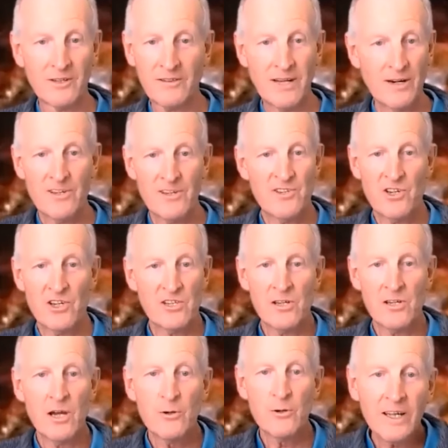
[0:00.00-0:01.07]
There is just
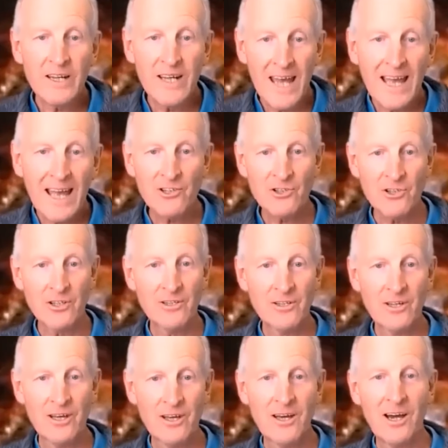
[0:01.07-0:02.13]
no
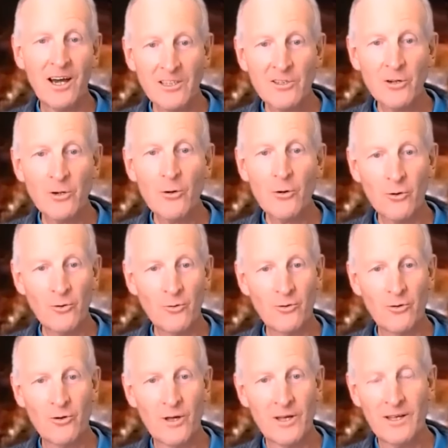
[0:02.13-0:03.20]
connection at all.
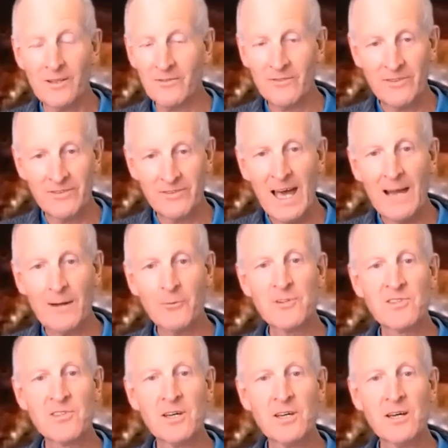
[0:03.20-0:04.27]
That
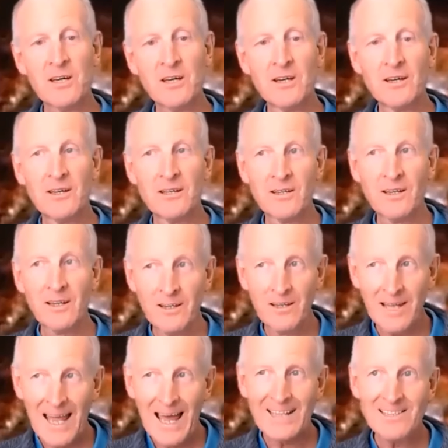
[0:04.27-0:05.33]
was the
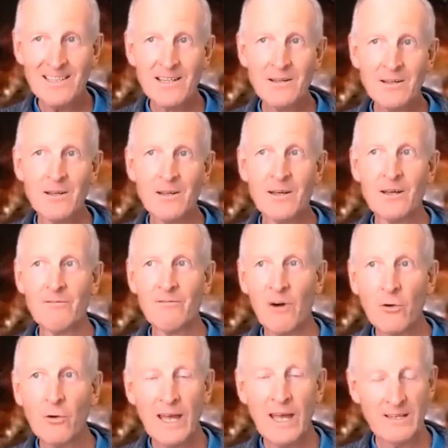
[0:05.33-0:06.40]
Latin
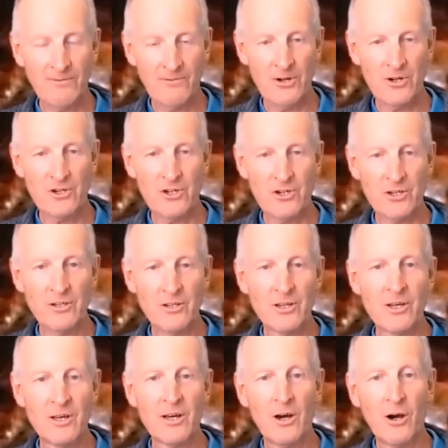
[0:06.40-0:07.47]
Vulgate
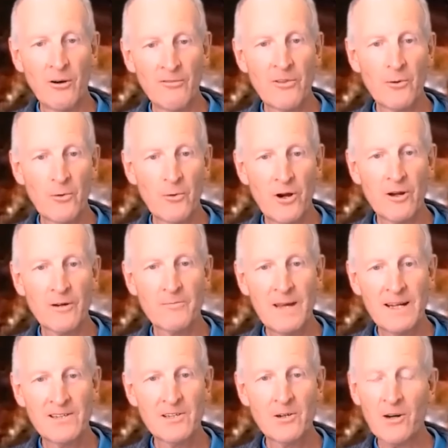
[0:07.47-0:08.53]
version of the word
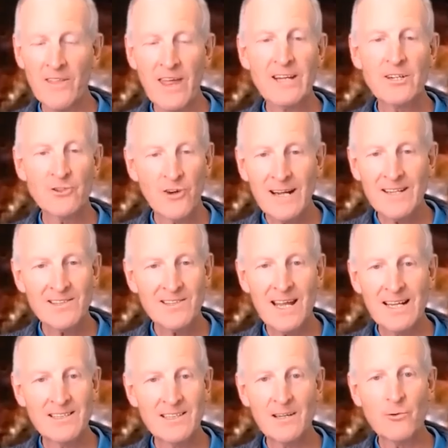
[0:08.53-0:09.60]
metanoia. They
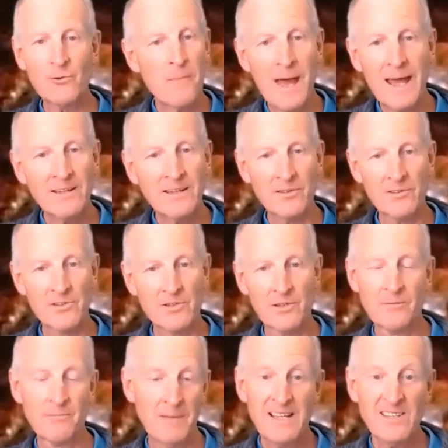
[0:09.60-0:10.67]
translate it repentance,
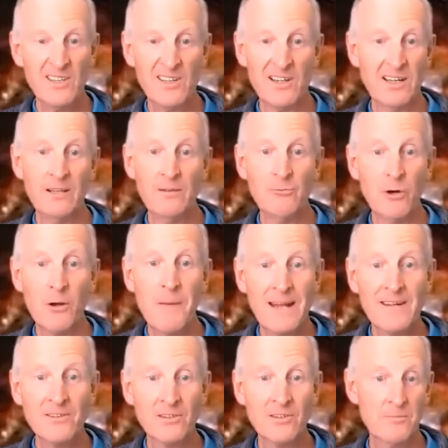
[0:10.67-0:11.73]
basically
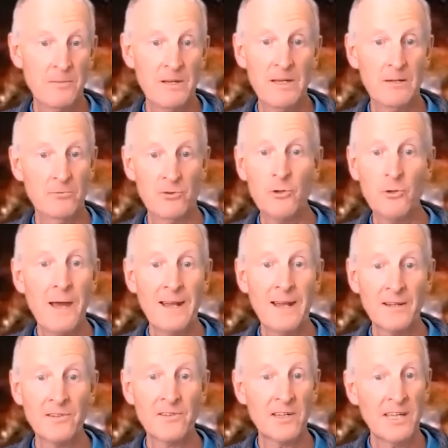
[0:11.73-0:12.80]
repentance being do
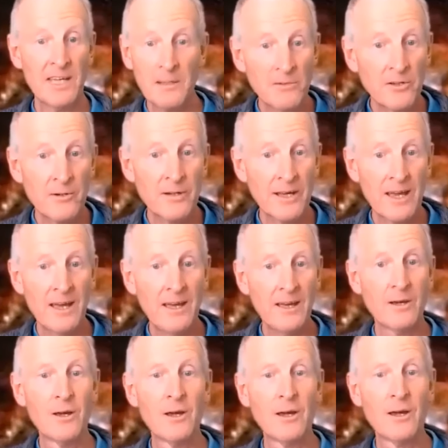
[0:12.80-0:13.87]
penance and keep doing it
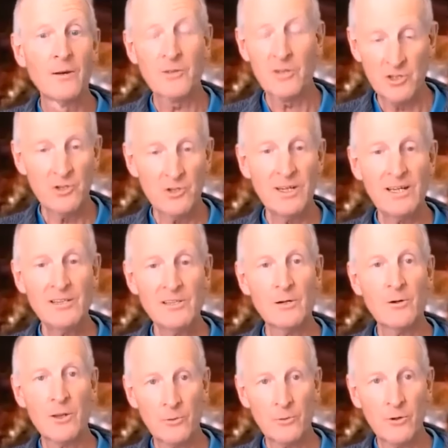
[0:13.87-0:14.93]
because you need
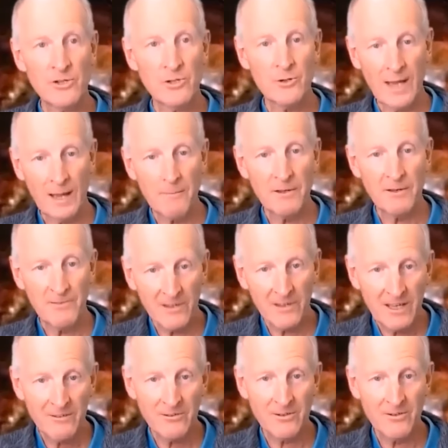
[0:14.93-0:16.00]
to, otherwise you can't be
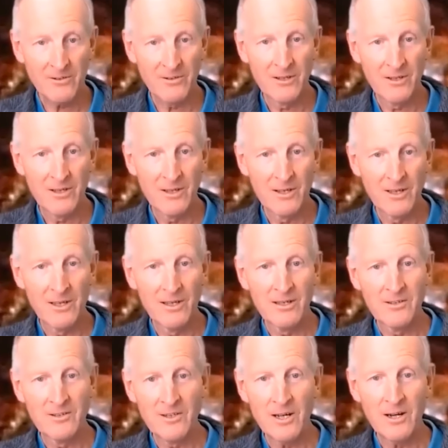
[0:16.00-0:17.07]
forgiven.
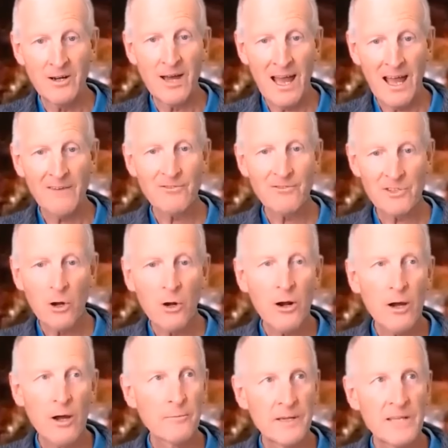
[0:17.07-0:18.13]
You know, have
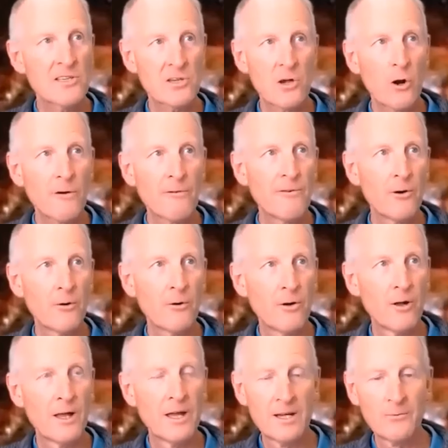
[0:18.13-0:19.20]
sorrow, be sorrowful.
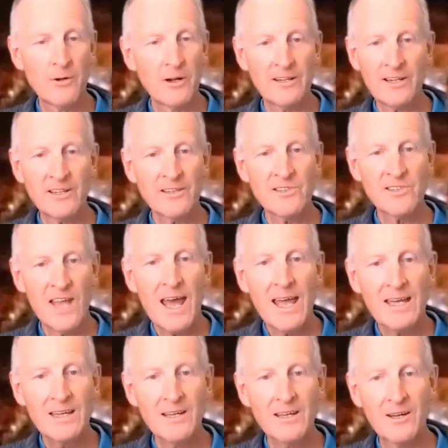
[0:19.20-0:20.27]
Well, it doesn't
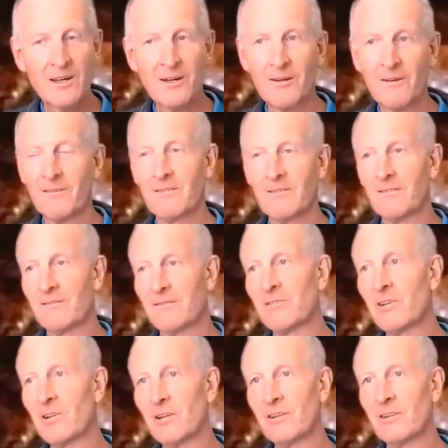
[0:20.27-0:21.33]
say
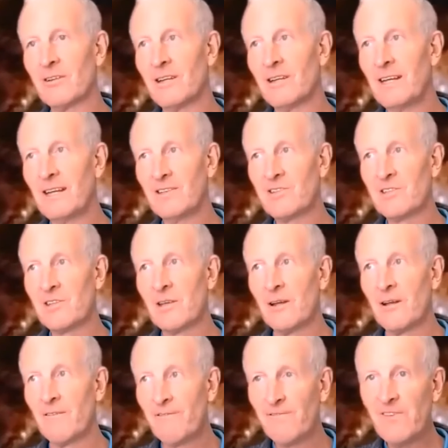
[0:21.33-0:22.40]
that it's
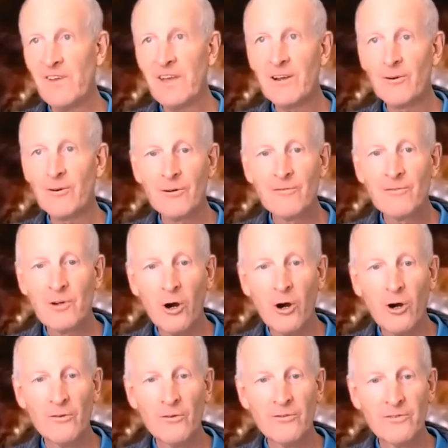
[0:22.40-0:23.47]
fear of
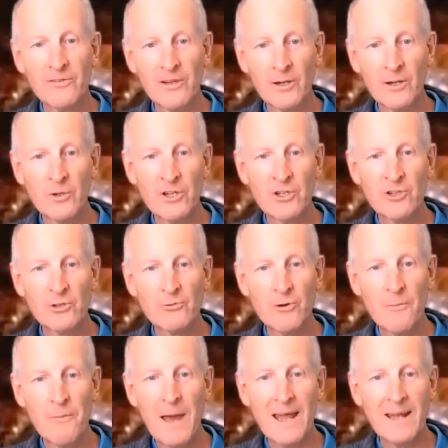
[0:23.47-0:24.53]
God that we should
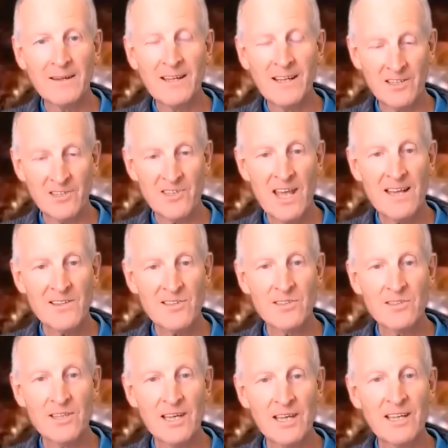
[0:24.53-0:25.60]
repent. It
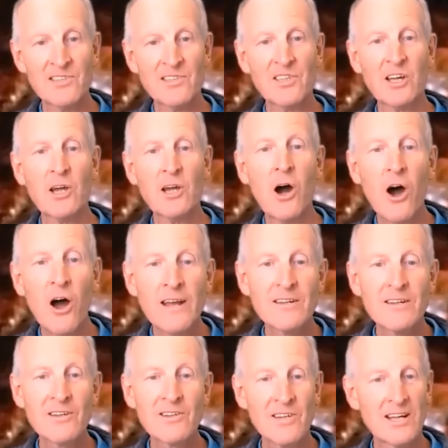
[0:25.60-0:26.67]
says it's the
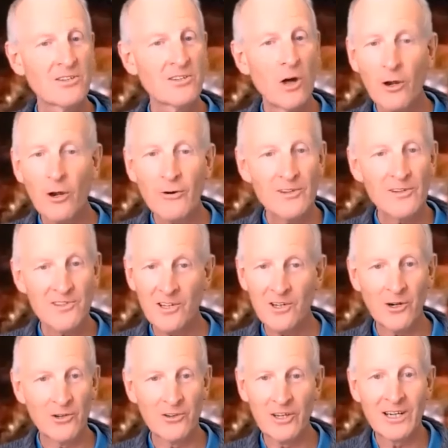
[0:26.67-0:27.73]
kindness and tolerance of
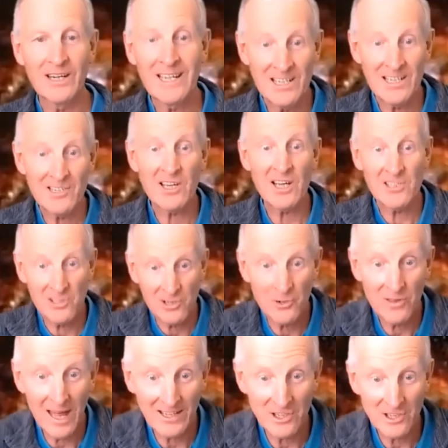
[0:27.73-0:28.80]
God that leads us
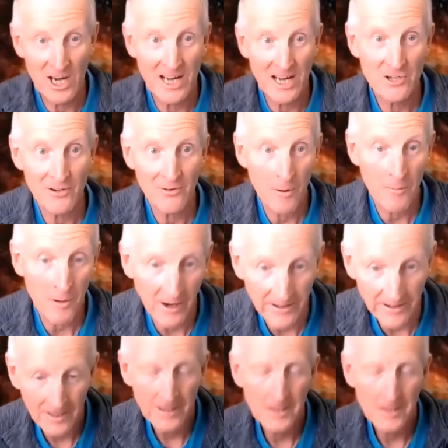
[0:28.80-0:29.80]
to that change of our mind.